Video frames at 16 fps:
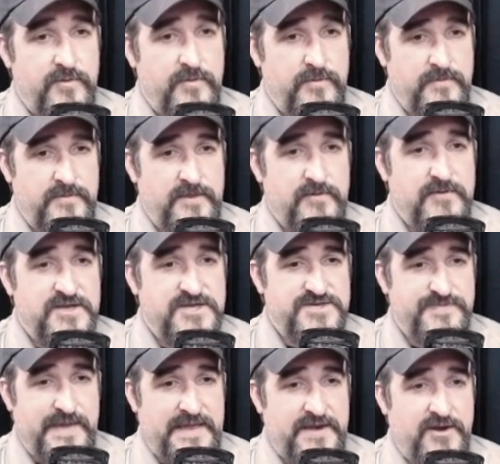
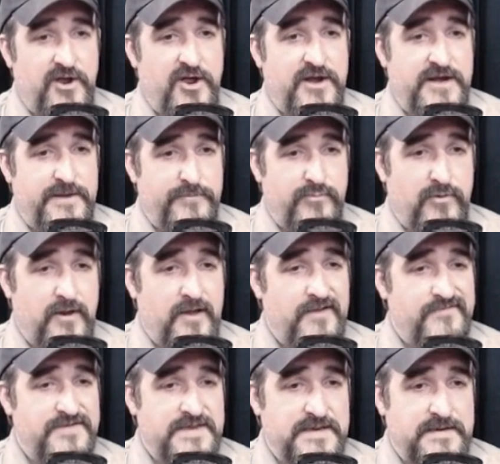expanded on and
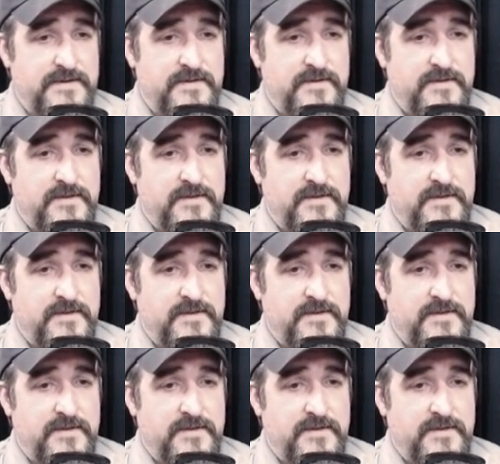improv. And